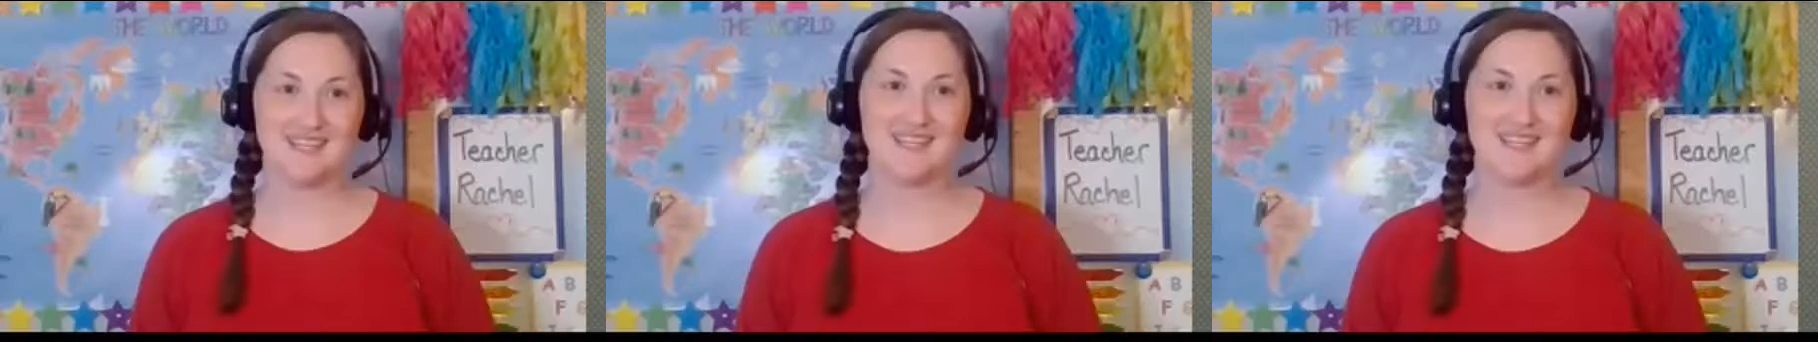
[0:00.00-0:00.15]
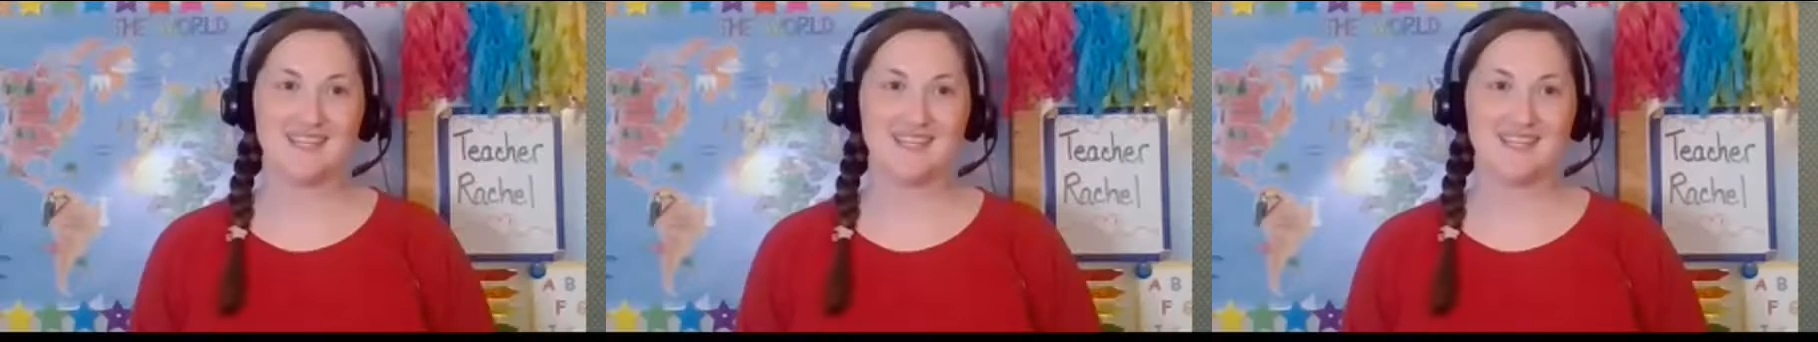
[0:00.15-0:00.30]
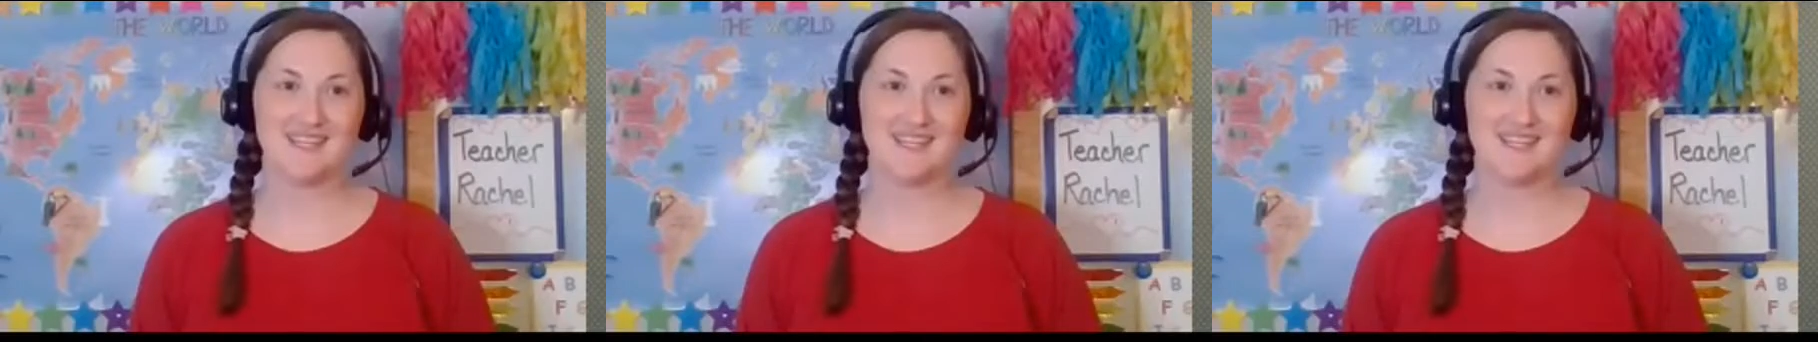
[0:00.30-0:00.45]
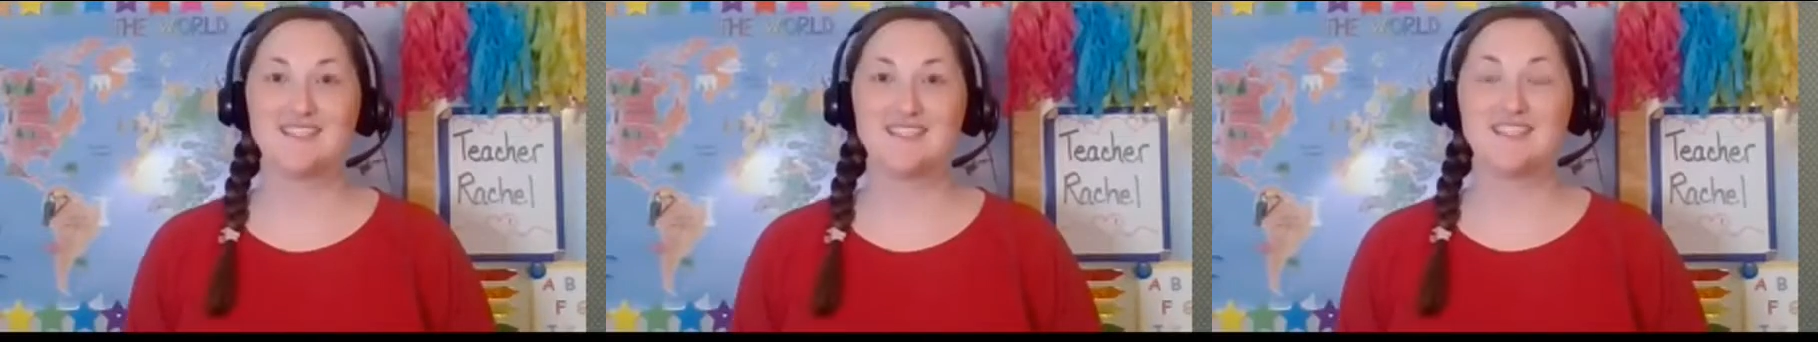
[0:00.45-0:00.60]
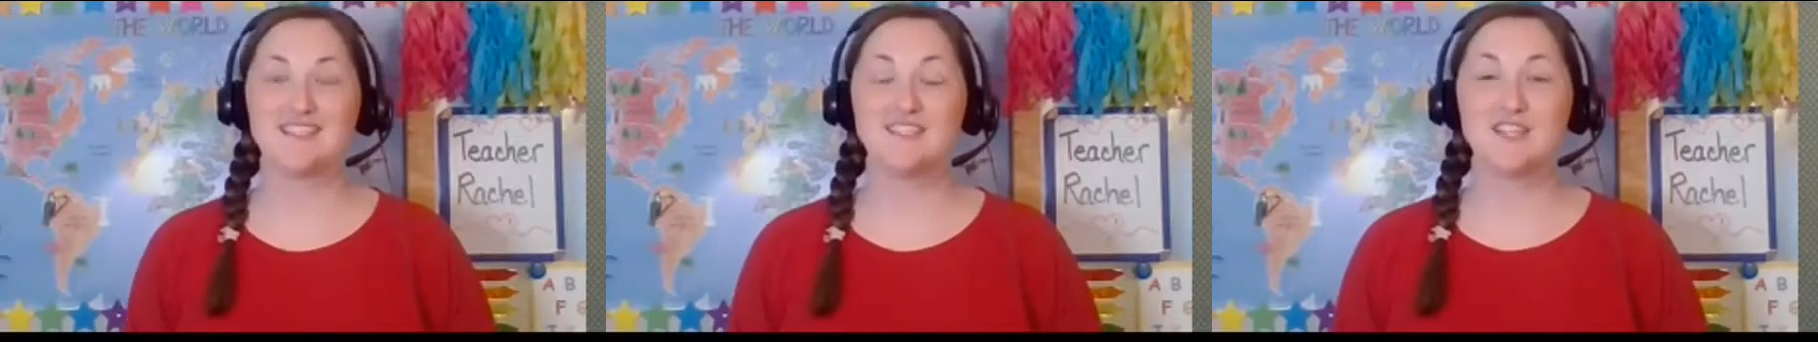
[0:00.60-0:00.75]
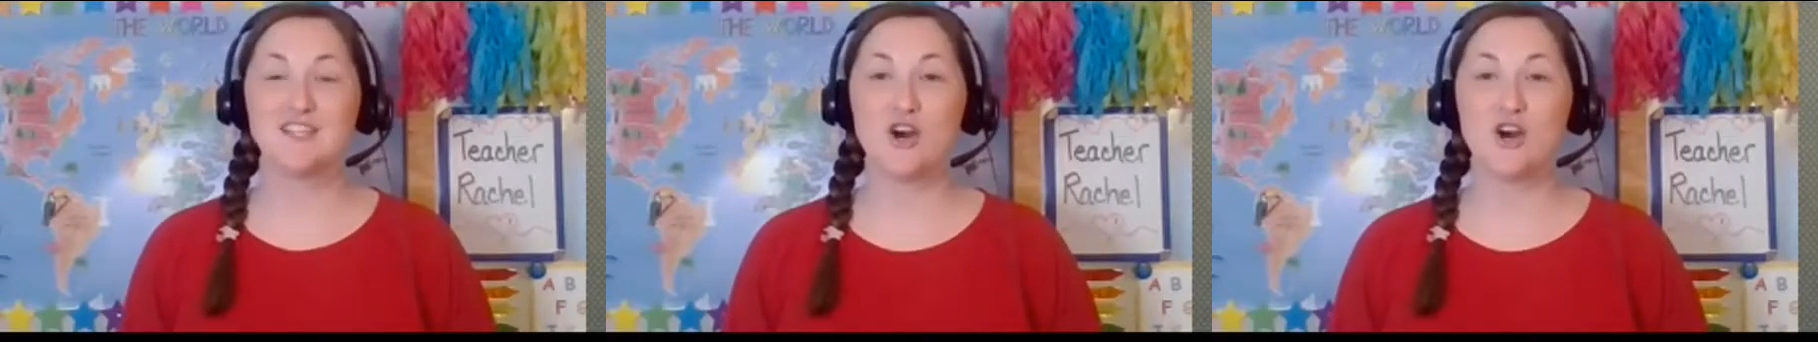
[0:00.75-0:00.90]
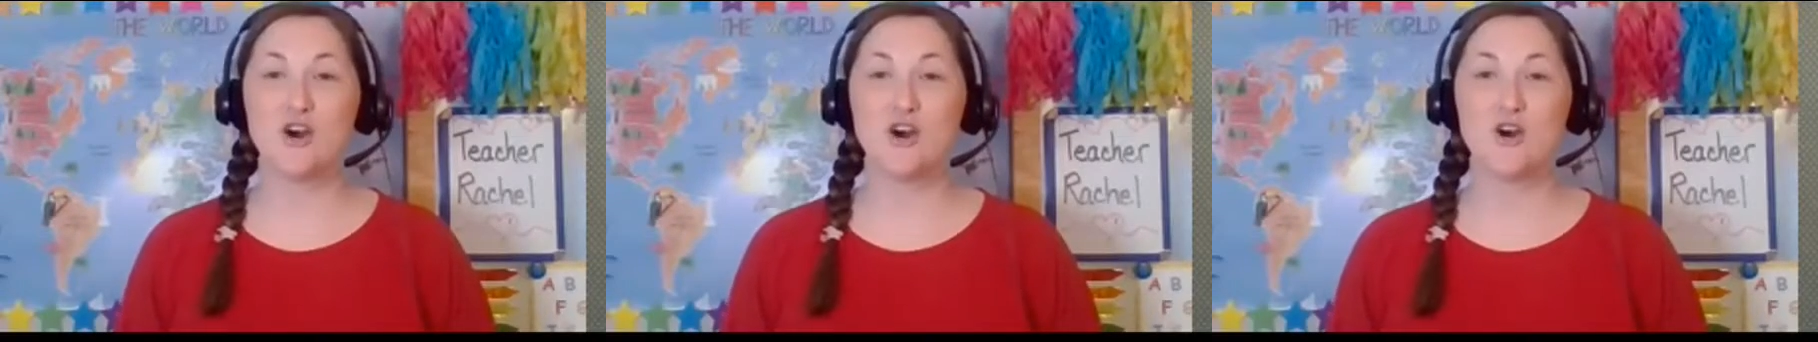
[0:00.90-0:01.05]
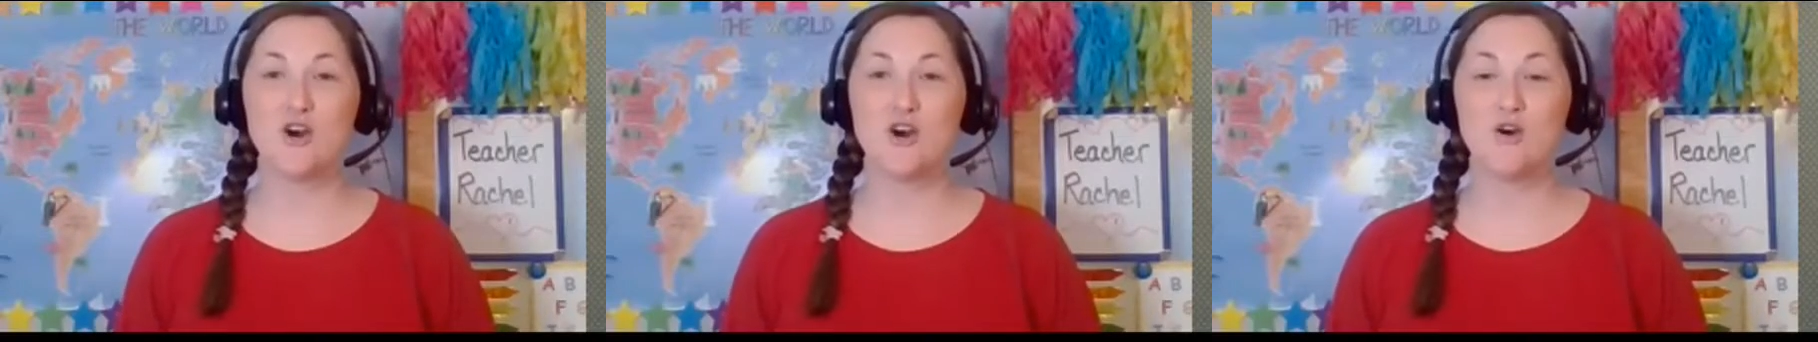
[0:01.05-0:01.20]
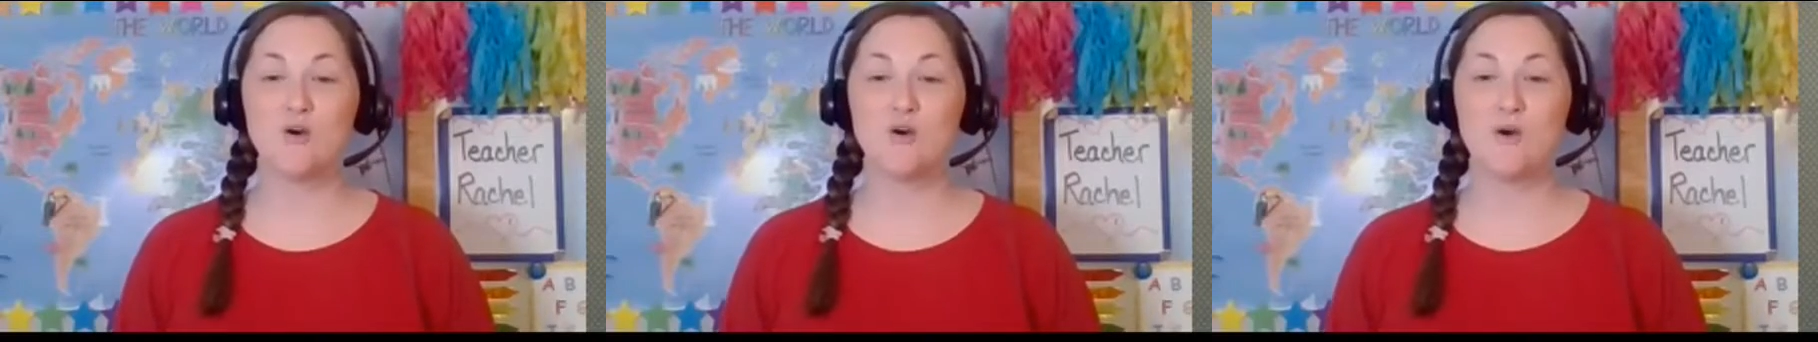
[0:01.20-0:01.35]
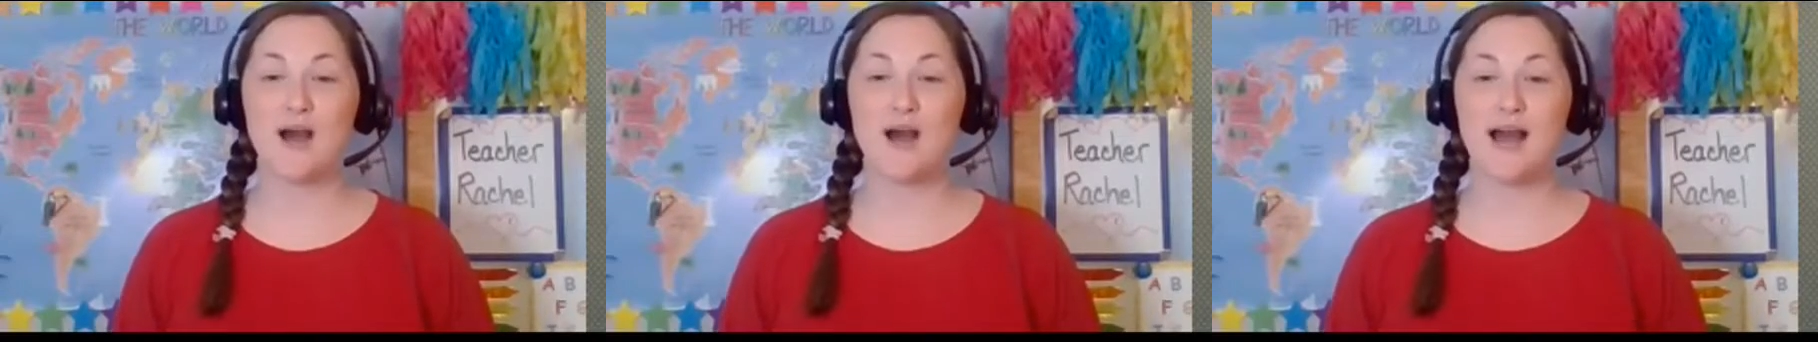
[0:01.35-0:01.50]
Yes, so